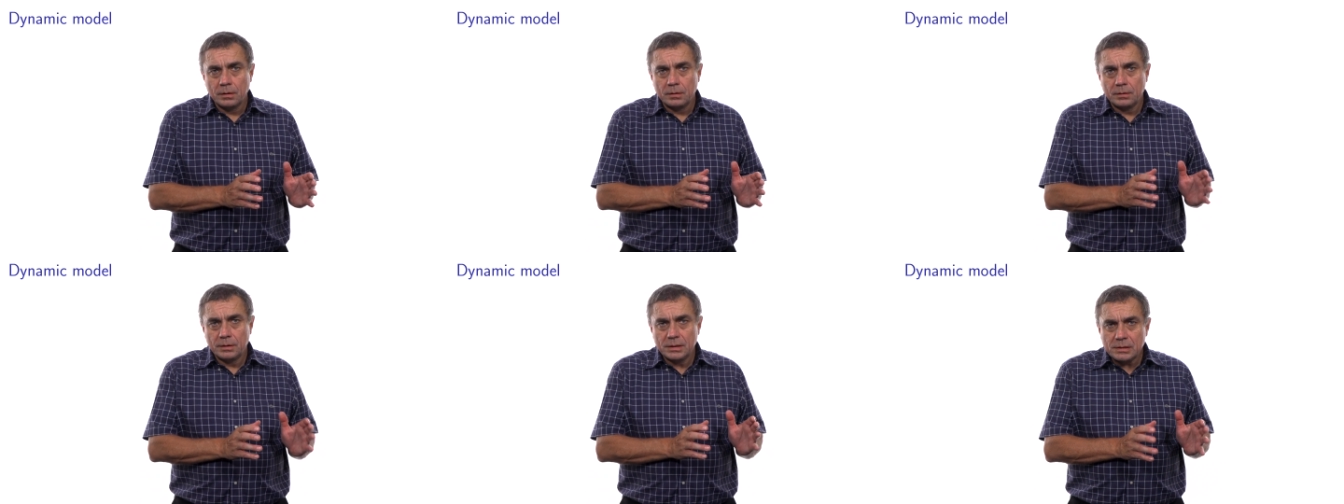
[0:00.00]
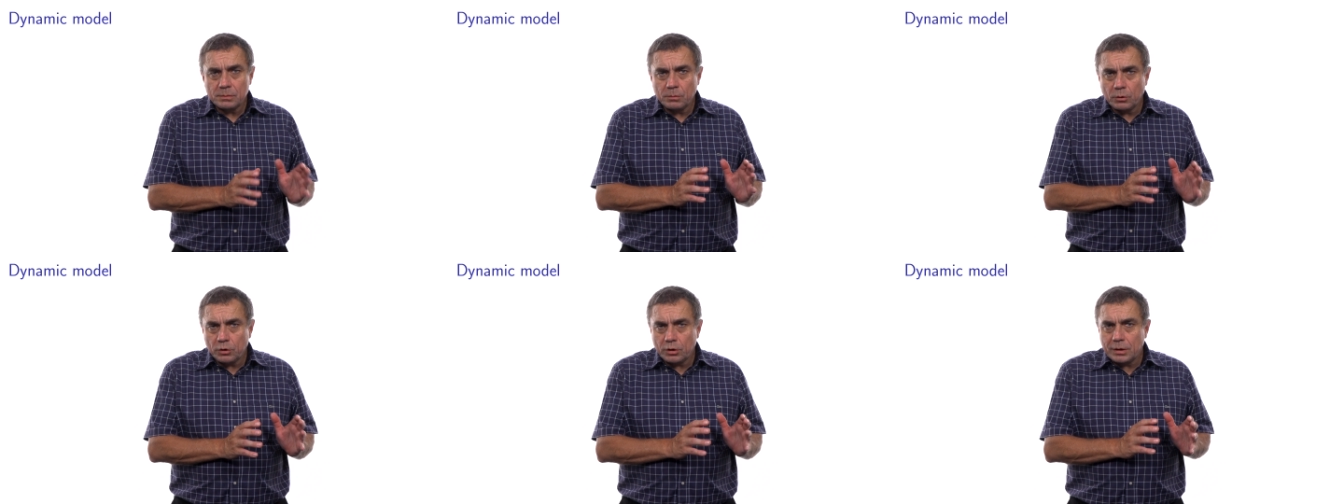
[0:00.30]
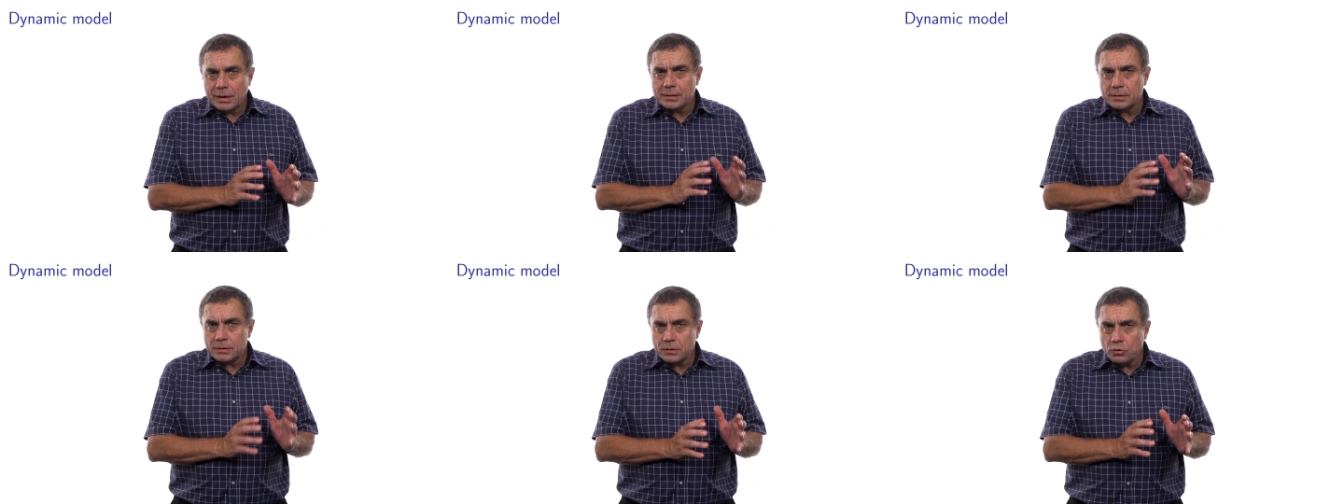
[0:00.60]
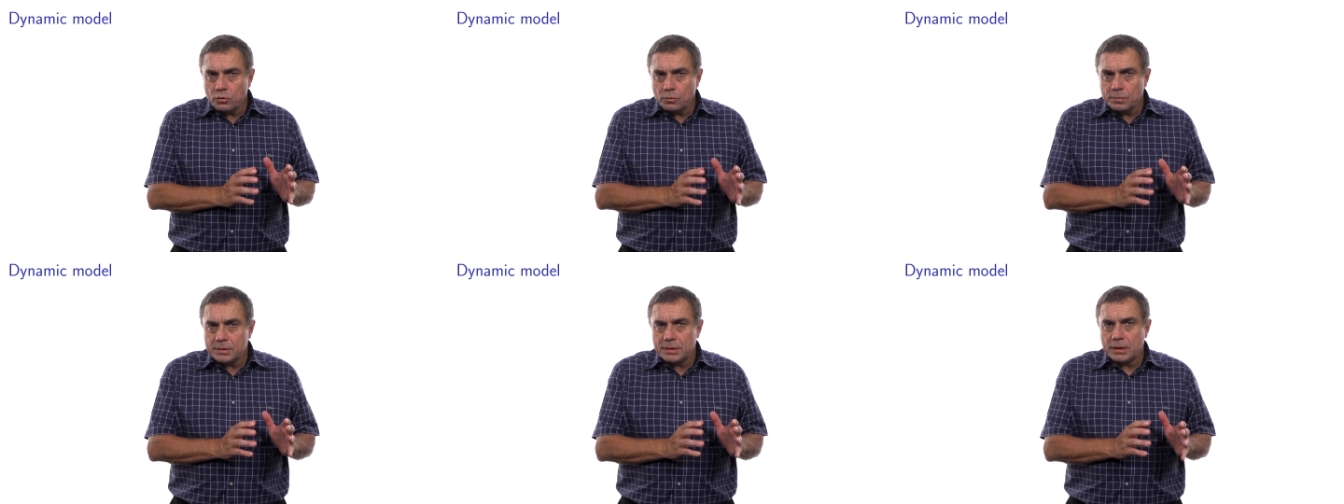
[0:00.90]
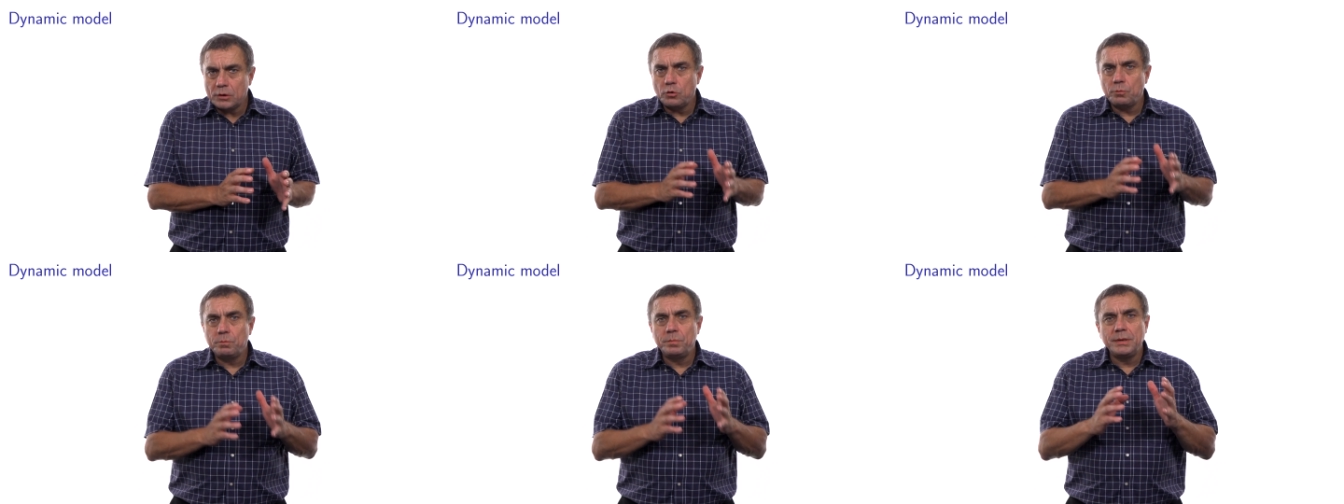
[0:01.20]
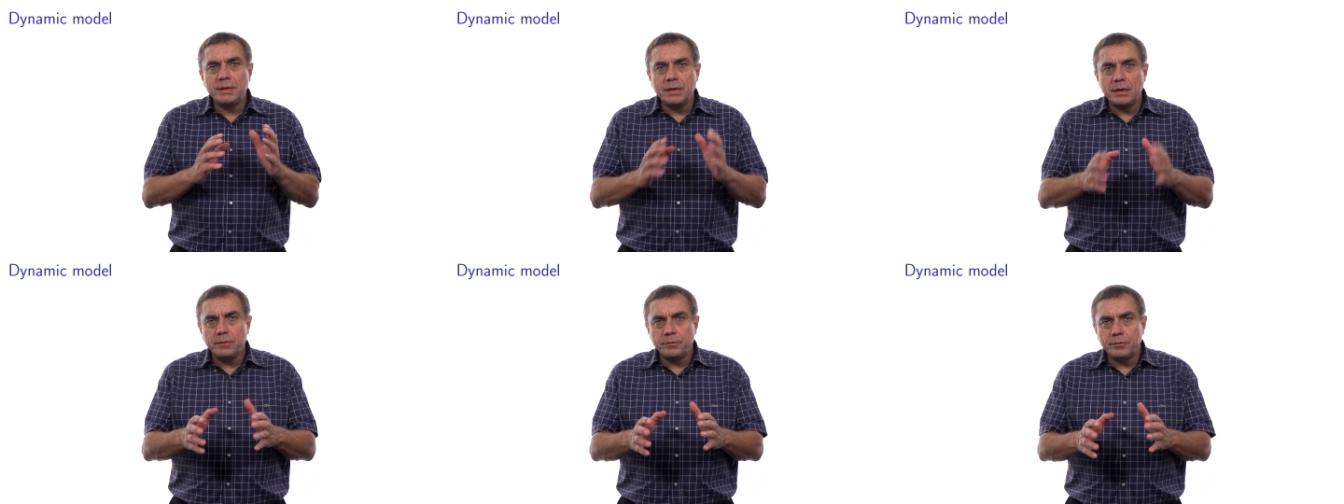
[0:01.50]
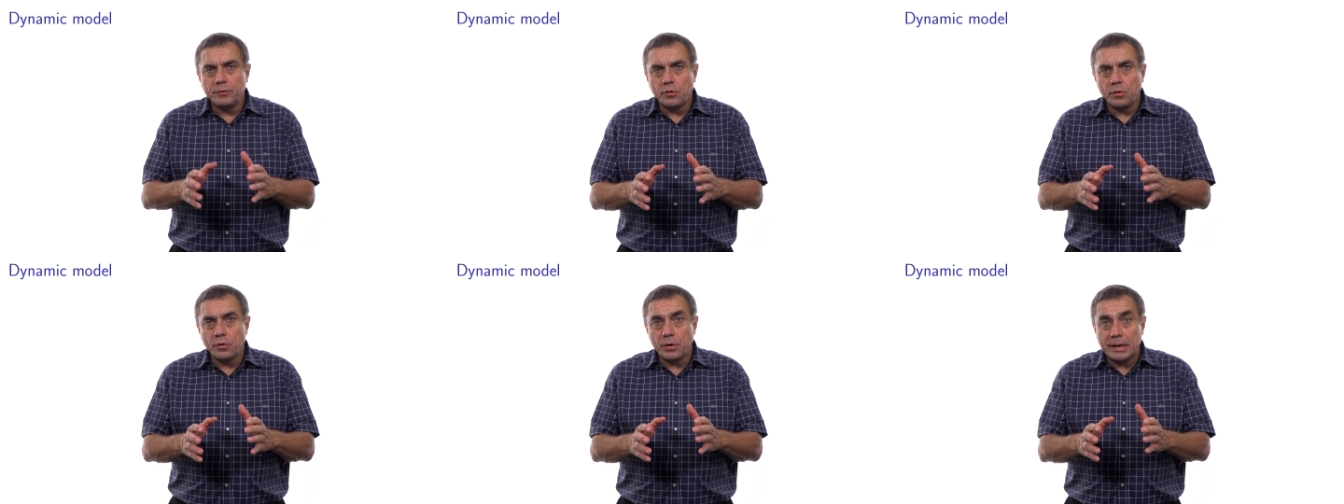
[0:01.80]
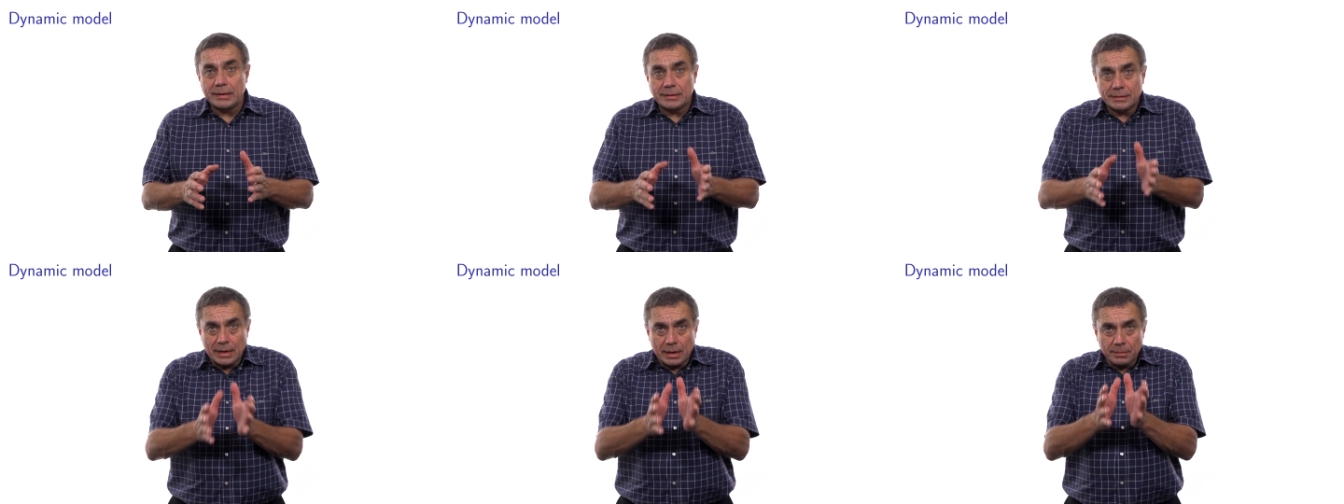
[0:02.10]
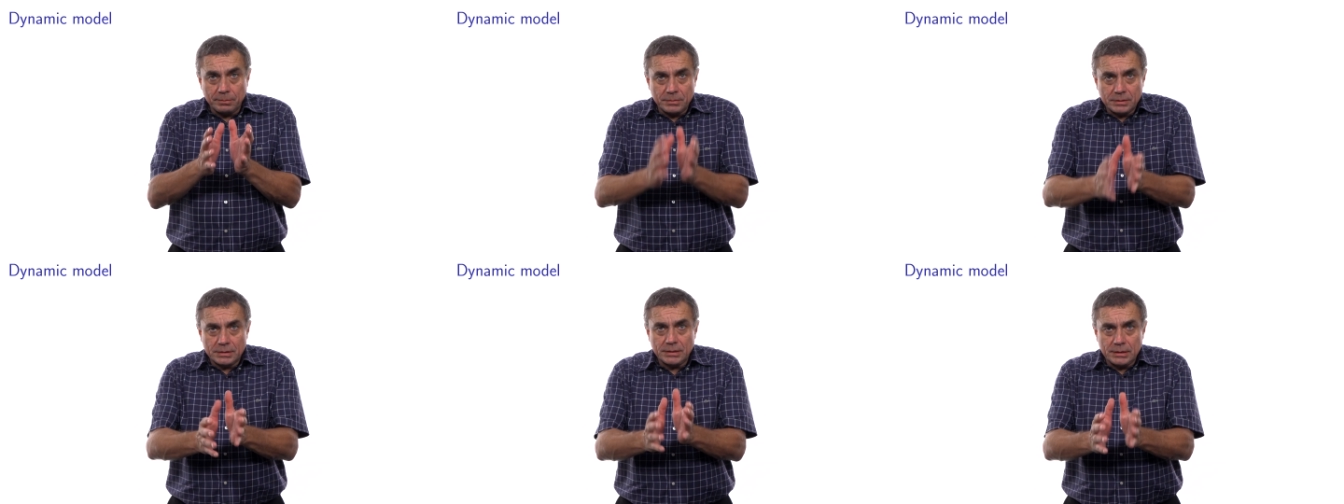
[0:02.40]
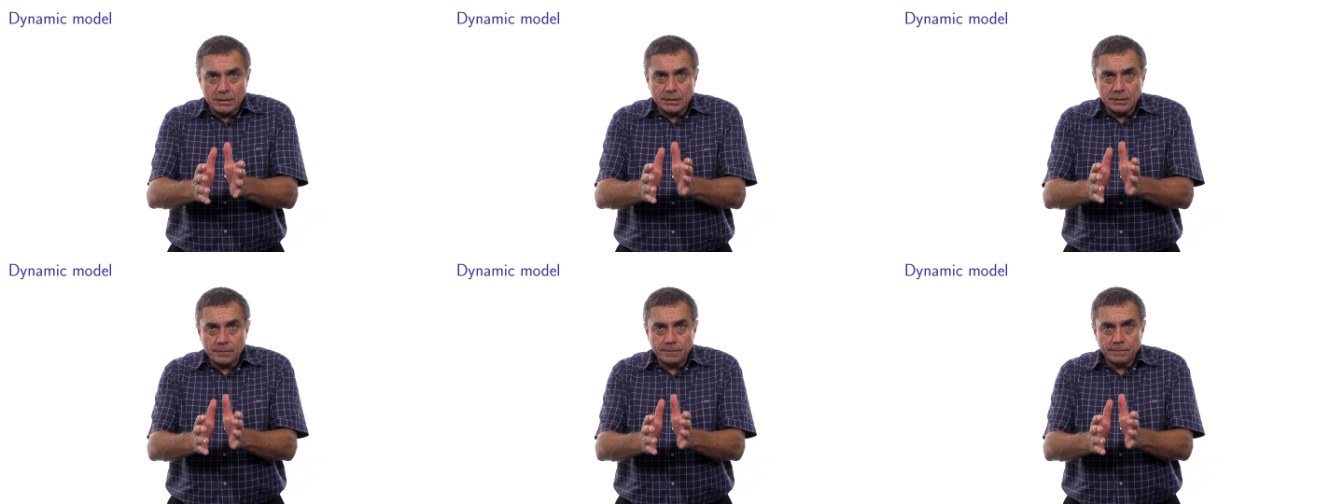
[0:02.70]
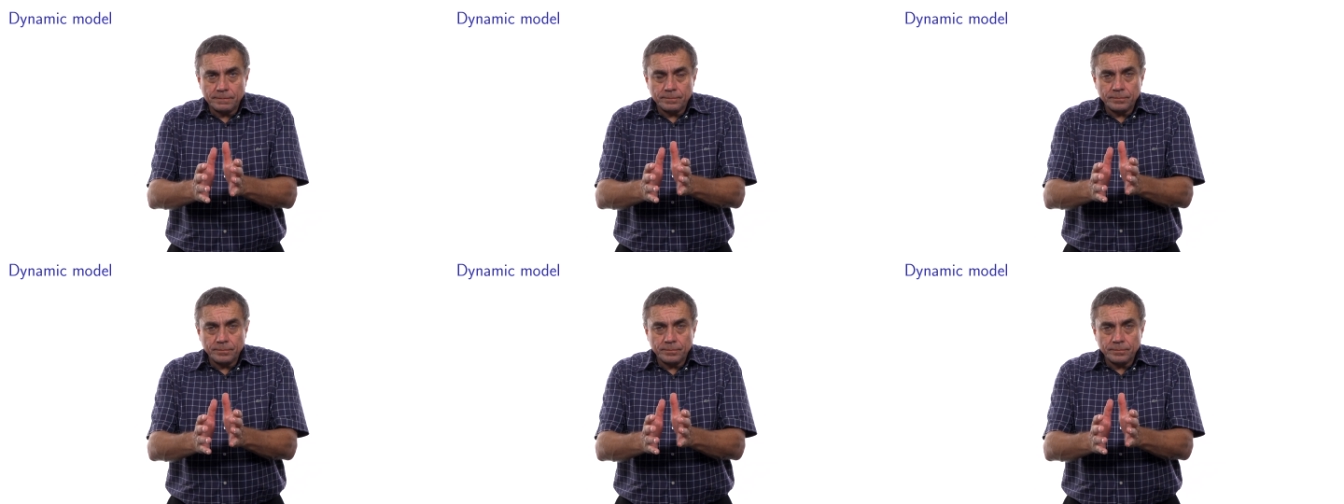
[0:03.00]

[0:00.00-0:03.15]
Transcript: This model assumes that the behavior at time t